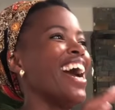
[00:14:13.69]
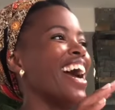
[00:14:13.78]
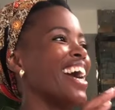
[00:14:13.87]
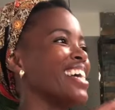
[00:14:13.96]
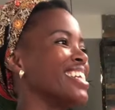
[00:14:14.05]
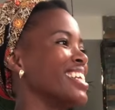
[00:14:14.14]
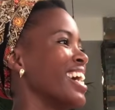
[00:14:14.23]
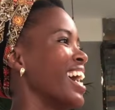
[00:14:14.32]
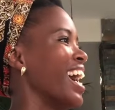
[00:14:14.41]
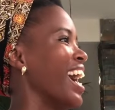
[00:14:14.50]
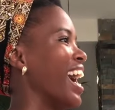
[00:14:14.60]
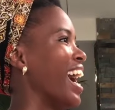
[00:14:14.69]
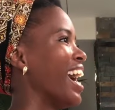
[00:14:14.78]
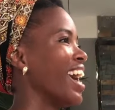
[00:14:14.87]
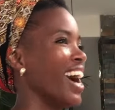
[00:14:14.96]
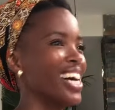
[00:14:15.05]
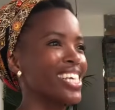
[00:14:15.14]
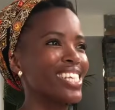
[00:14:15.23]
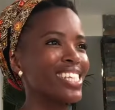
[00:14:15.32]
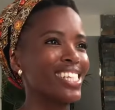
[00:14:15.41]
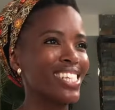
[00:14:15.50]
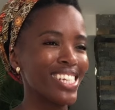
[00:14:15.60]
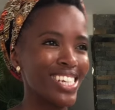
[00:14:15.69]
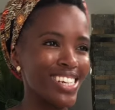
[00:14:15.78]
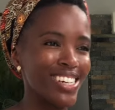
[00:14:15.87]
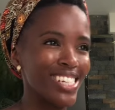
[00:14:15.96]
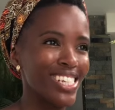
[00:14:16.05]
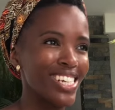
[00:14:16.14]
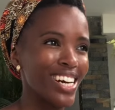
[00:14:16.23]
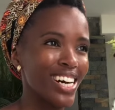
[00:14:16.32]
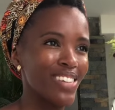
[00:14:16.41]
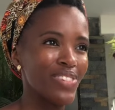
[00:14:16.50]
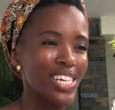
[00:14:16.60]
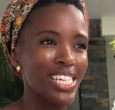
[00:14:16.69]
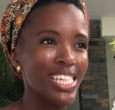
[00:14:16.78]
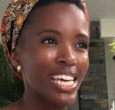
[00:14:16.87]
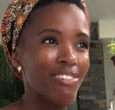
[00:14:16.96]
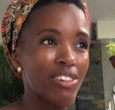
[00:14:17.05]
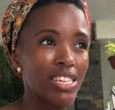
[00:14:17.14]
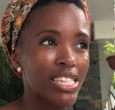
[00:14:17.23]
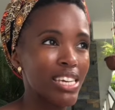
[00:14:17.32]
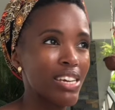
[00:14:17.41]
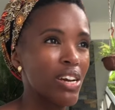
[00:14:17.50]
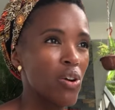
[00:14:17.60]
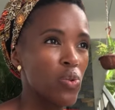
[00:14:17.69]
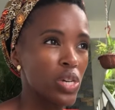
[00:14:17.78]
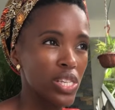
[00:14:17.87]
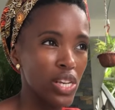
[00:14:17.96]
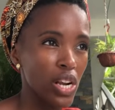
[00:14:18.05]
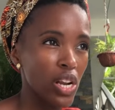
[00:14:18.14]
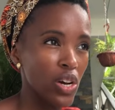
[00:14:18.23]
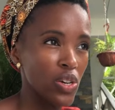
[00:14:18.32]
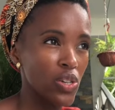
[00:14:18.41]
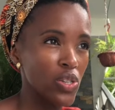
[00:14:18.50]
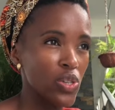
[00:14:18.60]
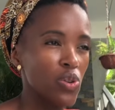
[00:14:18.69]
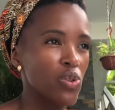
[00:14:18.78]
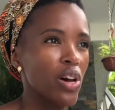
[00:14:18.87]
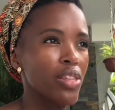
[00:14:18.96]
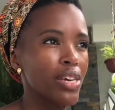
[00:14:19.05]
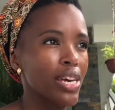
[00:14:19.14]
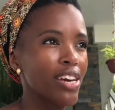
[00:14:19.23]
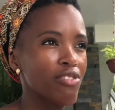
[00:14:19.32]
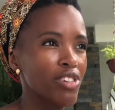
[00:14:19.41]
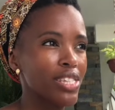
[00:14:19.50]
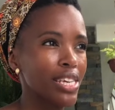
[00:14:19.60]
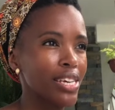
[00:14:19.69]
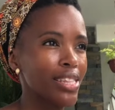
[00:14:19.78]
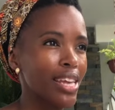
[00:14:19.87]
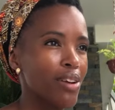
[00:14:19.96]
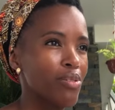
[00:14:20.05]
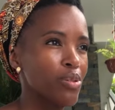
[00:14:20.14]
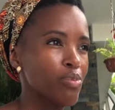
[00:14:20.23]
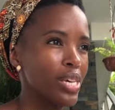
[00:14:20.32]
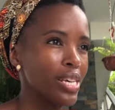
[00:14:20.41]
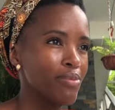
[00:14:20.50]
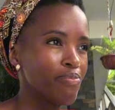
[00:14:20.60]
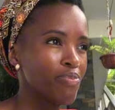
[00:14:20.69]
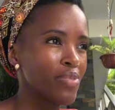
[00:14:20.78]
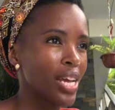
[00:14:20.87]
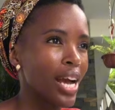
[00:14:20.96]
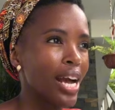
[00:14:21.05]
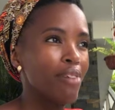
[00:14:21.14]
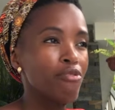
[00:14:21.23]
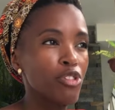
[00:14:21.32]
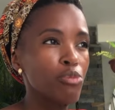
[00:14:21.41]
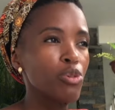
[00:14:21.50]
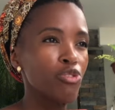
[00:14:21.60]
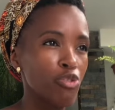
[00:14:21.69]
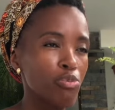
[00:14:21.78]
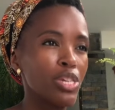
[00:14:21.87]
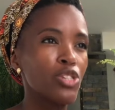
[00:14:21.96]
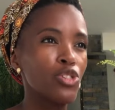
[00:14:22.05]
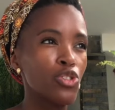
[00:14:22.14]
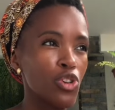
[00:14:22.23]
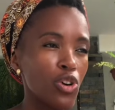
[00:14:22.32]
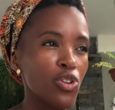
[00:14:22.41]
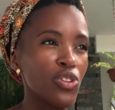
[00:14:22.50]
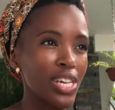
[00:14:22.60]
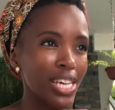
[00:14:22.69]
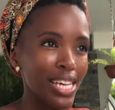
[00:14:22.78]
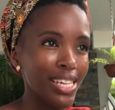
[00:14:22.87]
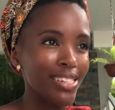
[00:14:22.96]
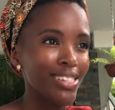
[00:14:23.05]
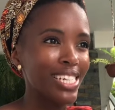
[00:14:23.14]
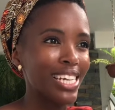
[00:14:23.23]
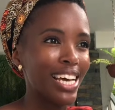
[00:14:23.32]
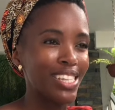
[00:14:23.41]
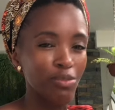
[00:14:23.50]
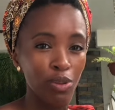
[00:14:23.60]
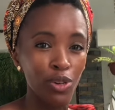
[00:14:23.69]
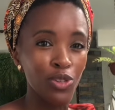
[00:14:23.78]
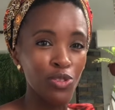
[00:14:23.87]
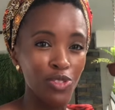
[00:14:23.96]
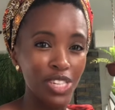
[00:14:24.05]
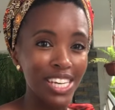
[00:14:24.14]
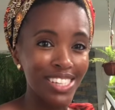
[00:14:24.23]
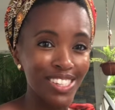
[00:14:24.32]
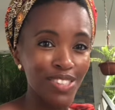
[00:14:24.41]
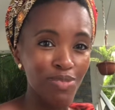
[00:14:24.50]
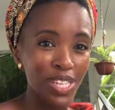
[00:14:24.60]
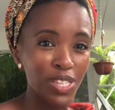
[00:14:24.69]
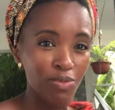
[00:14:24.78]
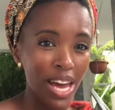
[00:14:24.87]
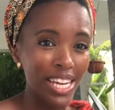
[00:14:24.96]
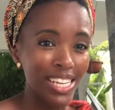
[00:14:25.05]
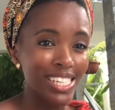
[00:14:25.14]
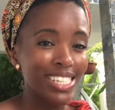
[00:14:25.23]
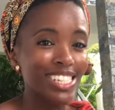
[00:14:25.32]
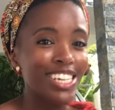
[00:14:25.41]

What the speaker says: And I asked the security guard because everything was closed, or rather everything that would be comfortable for me to go in as a person who doesn't speak Spanish.